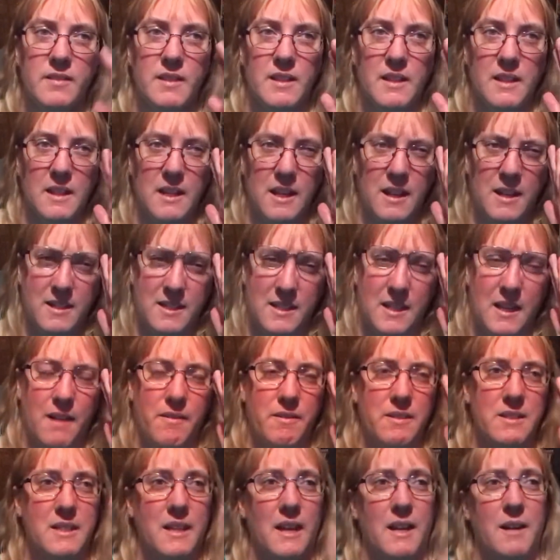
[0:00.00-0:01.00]
Because I
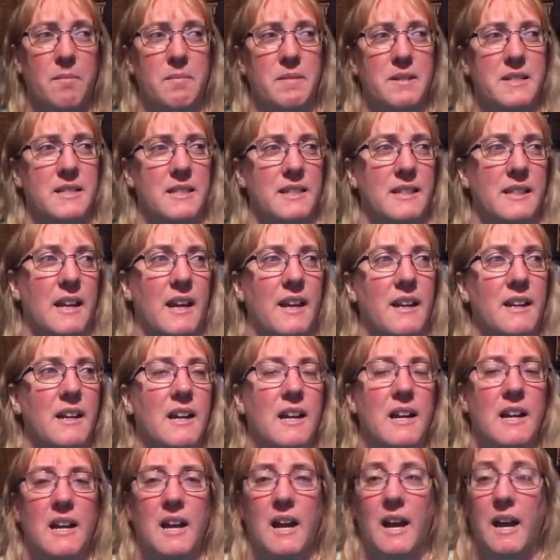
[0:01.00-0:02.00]
was kind of missing that.
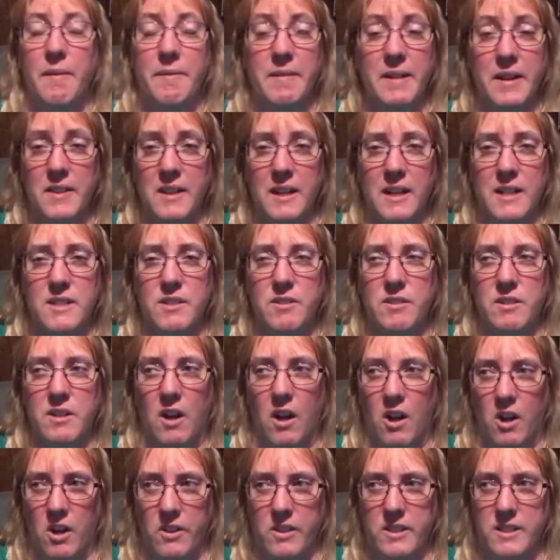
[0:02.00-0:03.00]
I mean, not that I do it
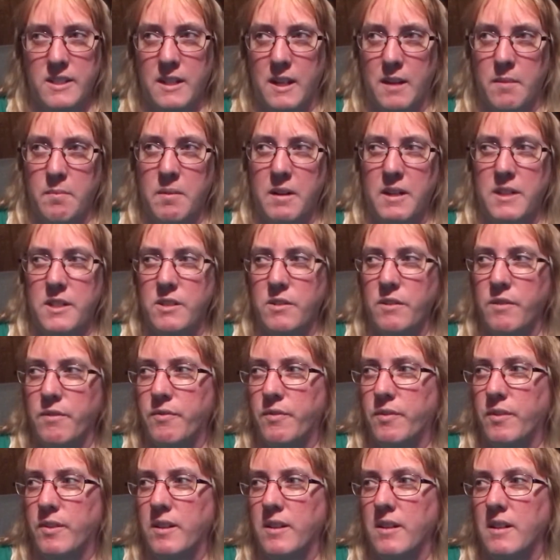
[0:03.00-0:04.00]
all the time, but I do it
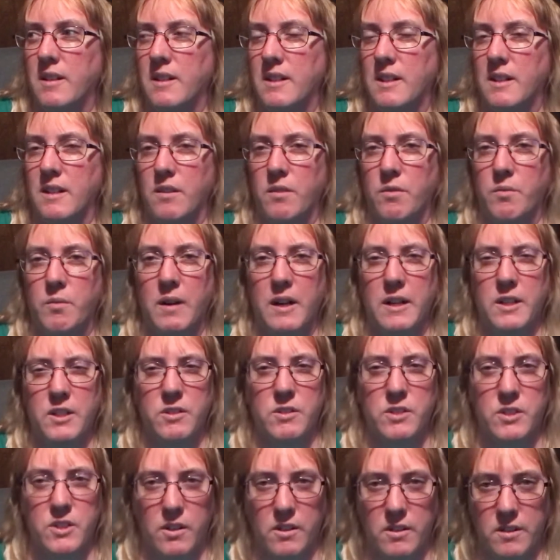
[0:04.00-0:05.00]
for, you know, when I do
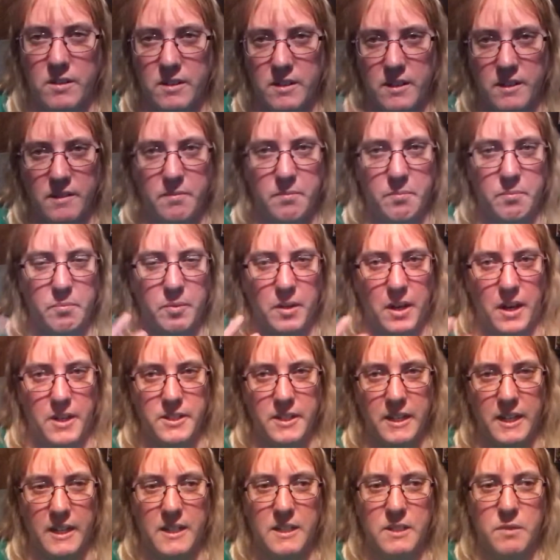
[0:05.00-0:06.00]
certain
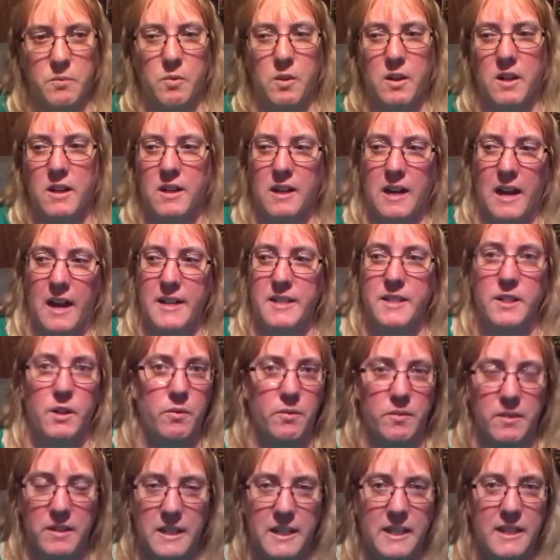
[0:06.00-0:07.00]
projects where I
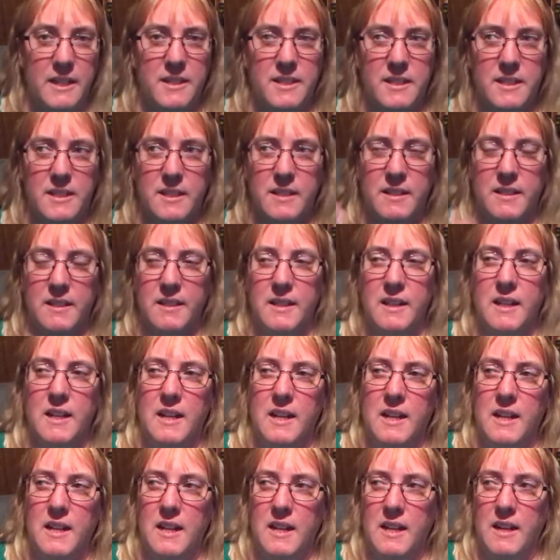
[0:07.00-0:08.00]
don't need to,
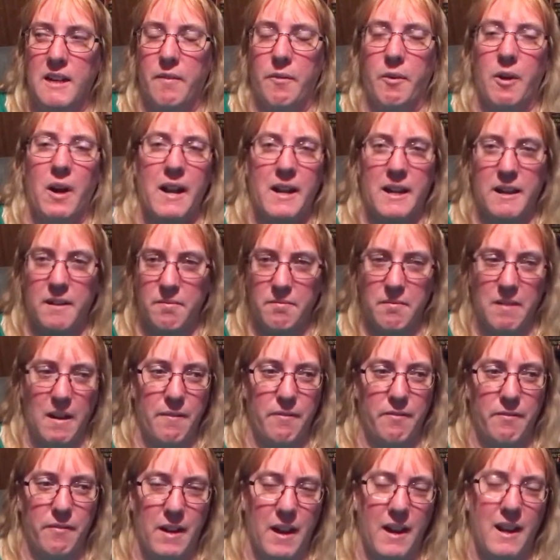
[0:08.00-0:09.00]
where I can,
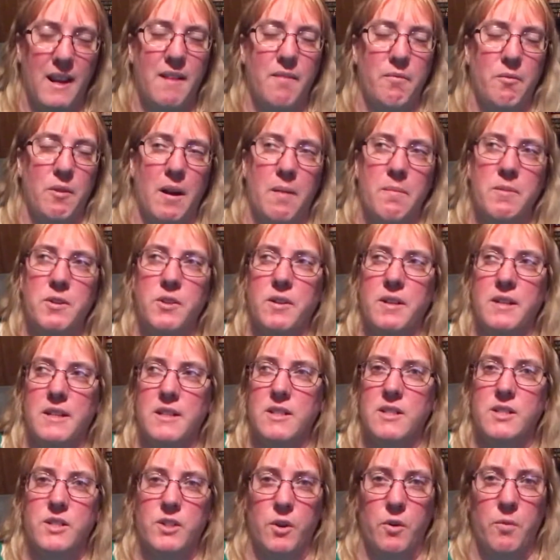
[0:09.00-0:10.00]
what I'm doing
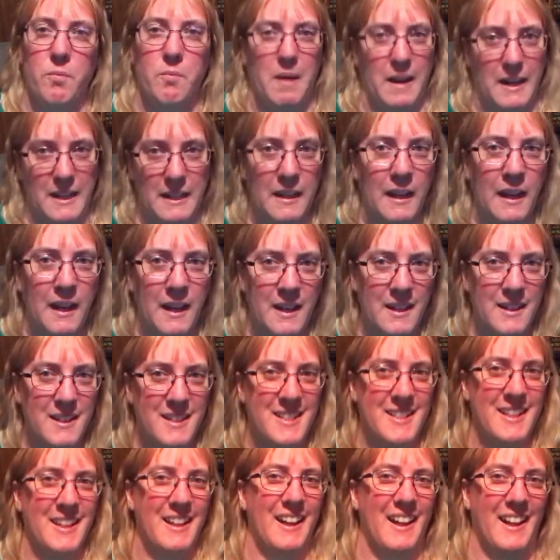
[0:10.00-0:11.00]
is so
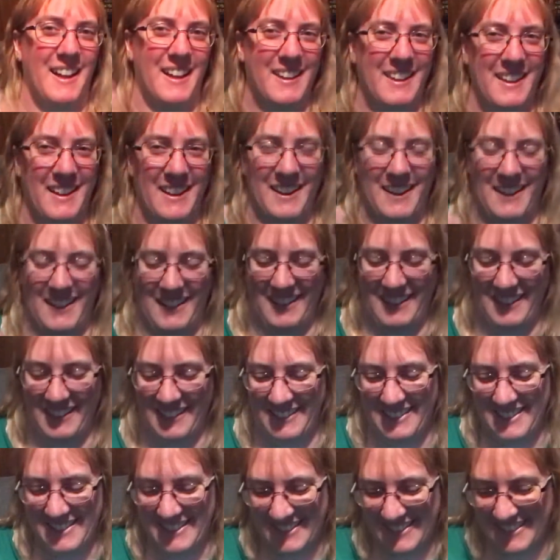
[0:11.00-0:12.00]
mindless that I can
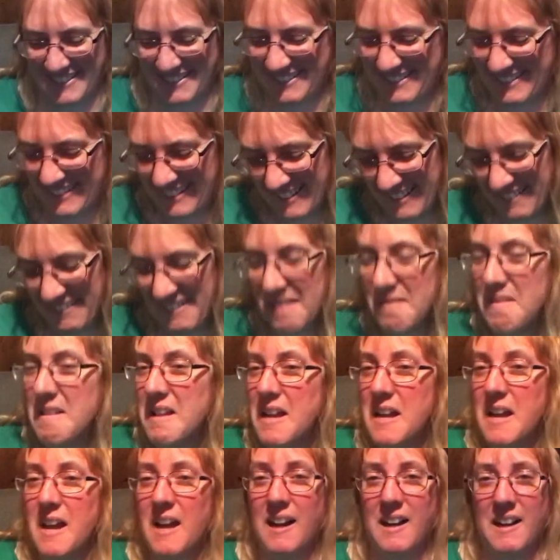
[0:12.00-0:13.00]
listen to it. Anyway,
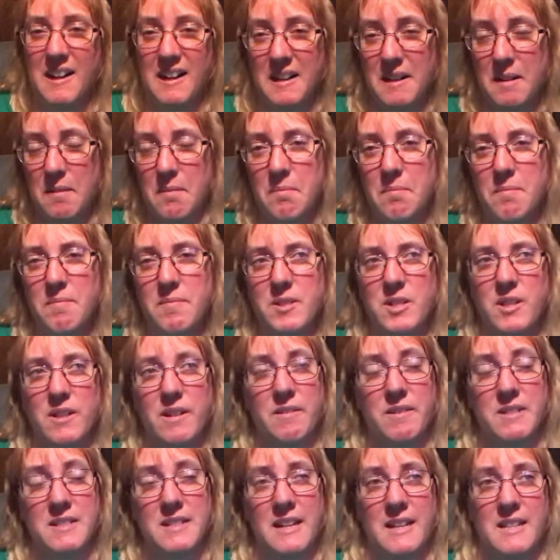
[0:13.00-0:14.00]
so it
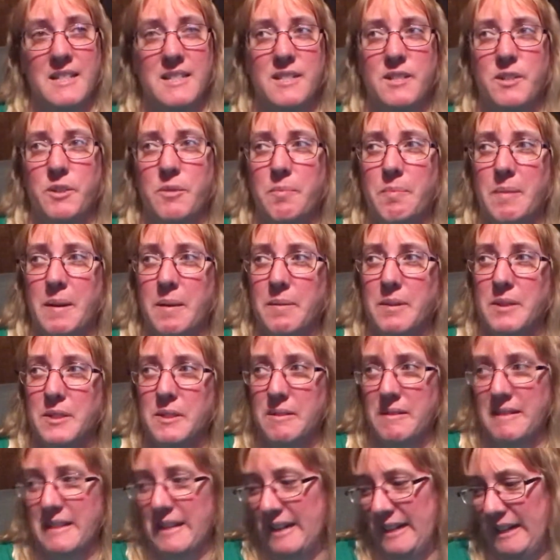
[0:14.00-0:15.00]
was nice to be able to
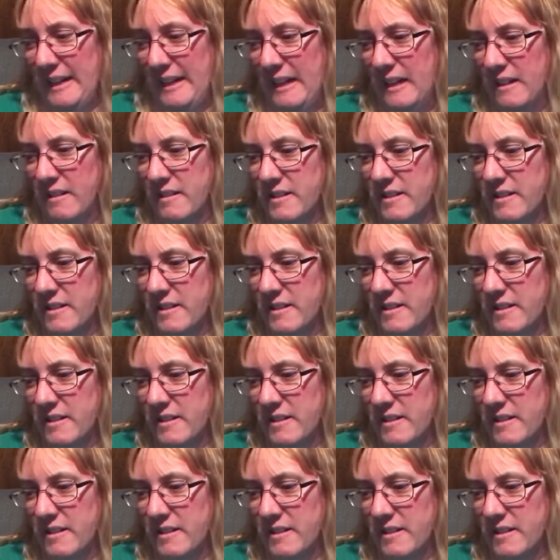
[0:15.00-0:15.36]
do that again.